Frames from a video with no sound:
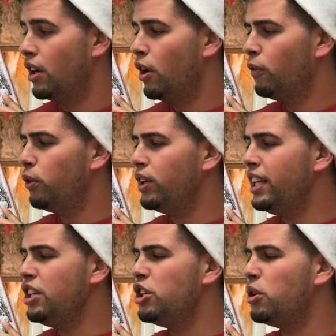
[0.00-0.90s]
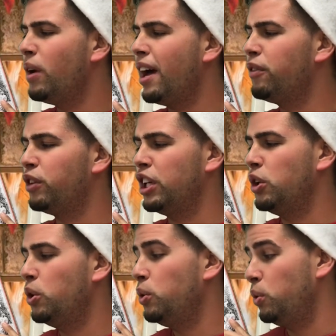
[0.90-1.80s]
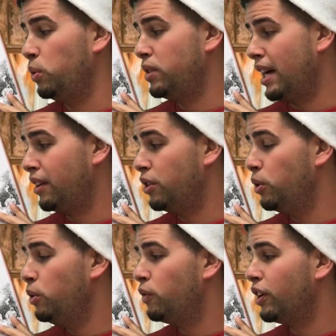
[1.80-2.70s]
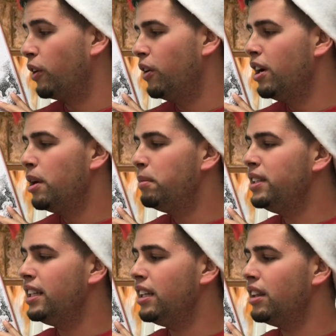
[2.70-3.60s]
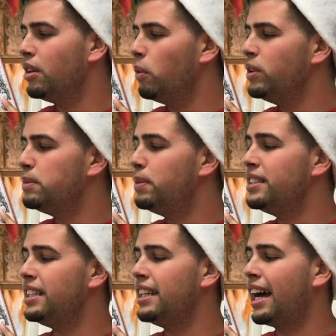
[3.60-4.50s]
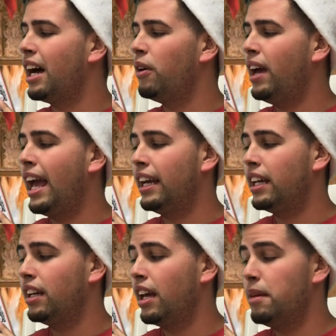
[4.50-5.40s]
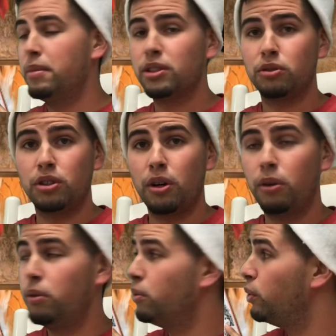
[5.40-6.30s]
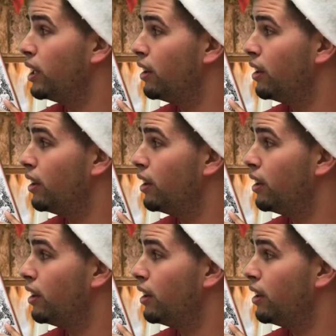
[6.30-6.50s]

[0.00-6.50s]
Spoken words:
For he knew every Who down in Whoville beneath was busy now hanging a mistletoe wreath.